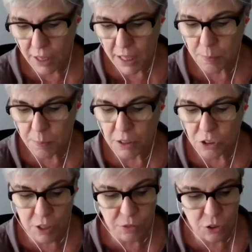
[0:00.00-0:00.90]
has been
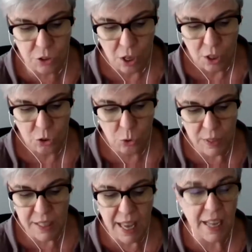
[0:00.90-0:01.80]
driven to
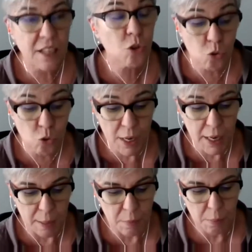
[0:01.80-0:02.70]
its
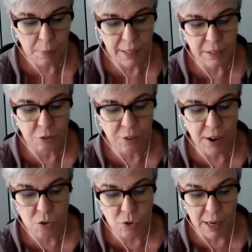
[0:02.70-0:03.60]
extreme by the
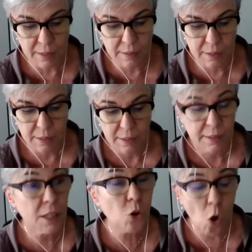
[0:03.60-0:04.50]
far right
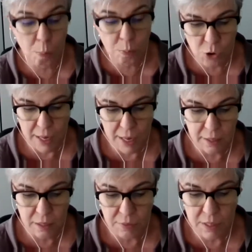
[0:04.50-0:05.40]
that
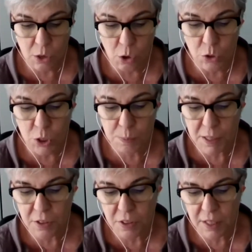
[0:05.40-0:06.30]
operates with
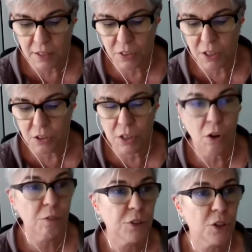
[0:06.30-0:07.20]
conspiracy theory
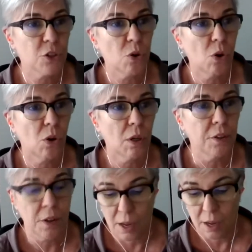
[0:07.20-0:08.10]
of the so-called
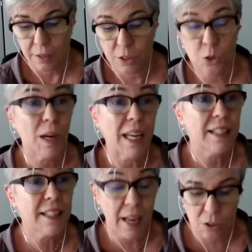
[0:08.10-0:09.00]

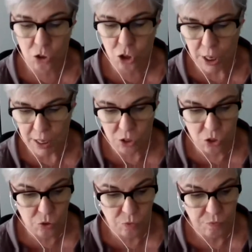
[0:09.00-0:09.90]
great exchange
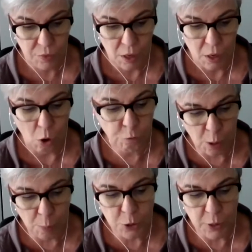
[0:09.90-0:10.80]
of
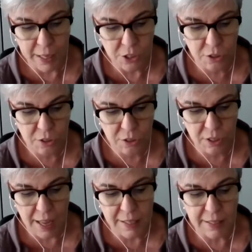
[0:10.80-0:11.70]
populations
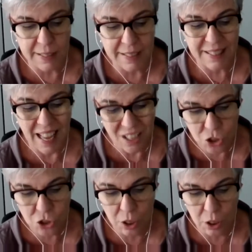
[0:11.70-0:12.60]
as an
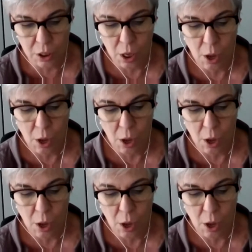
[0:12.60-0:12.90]
intentional,